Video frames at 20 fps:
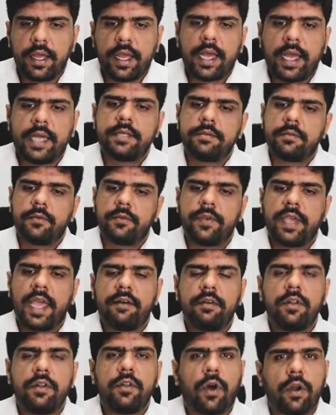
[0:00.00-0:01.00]
And we
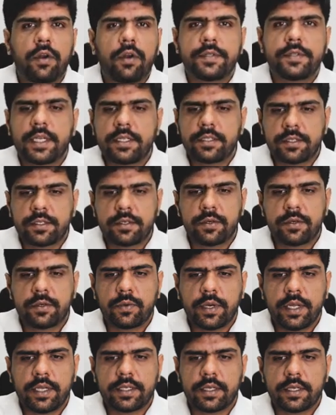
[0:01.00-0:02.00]
have a lot of such
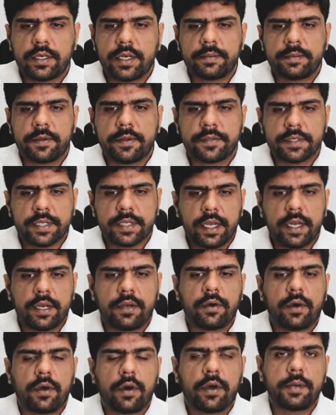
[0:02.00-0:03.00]
stories in terms of Skit
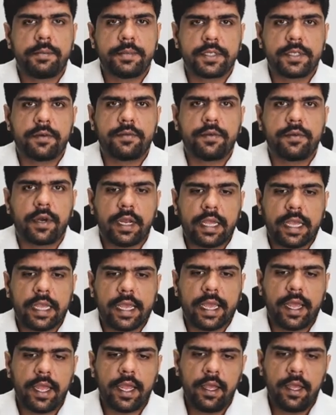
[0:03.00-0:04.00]
or
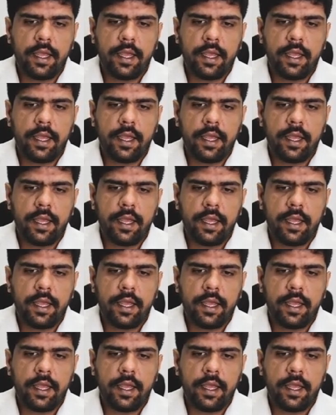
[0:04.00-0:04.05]
Observe.ai.